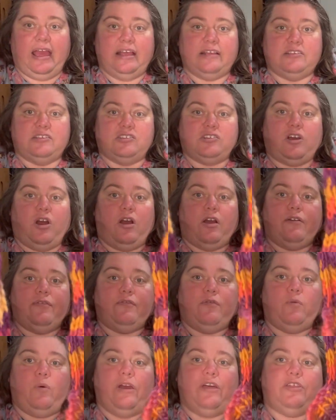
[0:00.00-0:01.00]

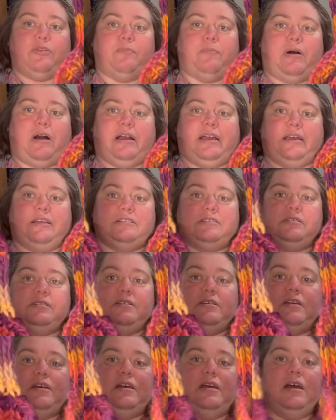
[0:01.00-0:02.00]
scarf with pockets.
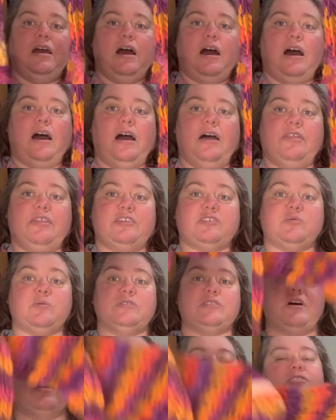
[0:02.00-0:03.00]
This was
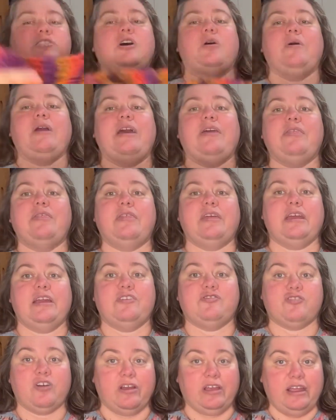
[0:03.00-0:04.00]
also in the
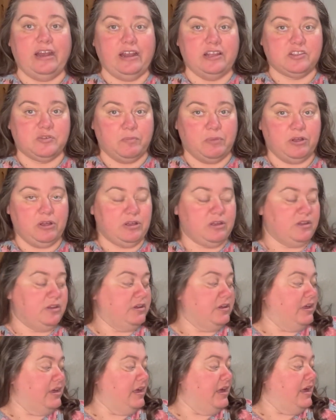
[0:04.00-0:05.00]
Chunky Knits book.
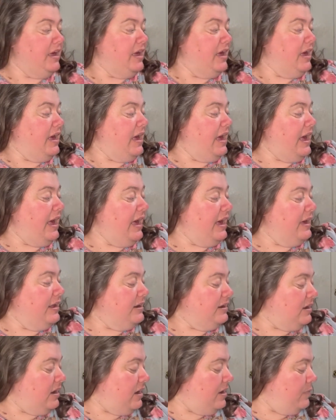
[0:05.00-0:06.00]

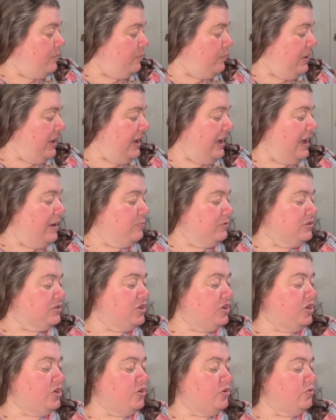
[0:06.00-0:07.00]
And being able
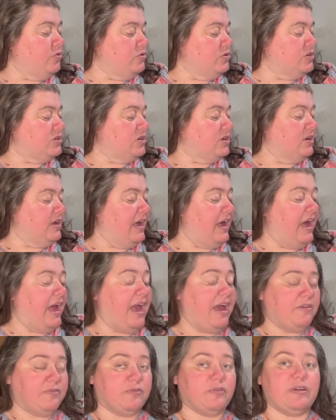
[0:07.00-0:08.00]
to use
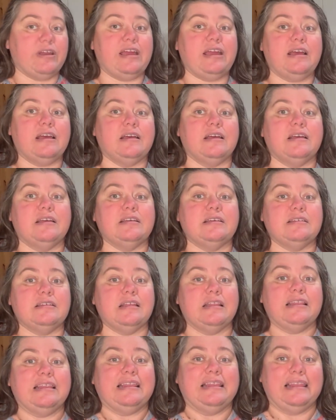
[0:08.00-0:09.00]
every
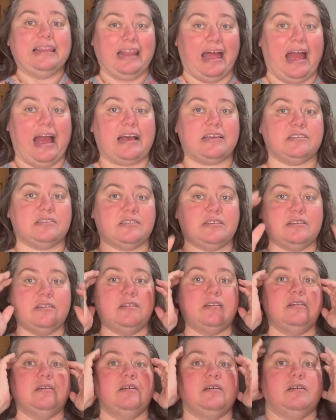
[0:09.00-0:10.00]
last
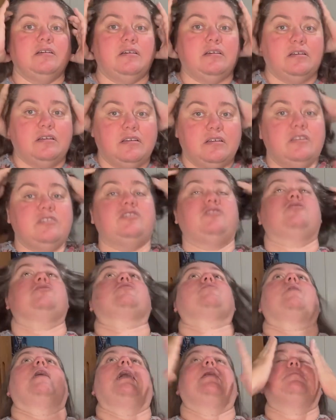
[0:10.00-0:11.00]

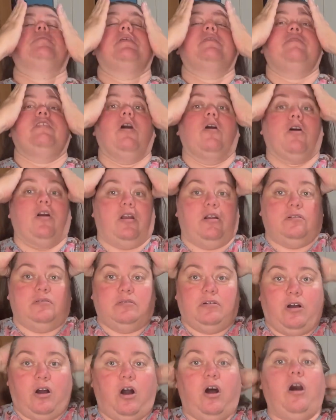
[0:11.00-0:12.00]
scrap of yarn
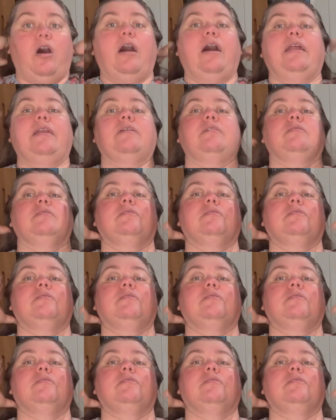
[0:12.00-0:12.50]
on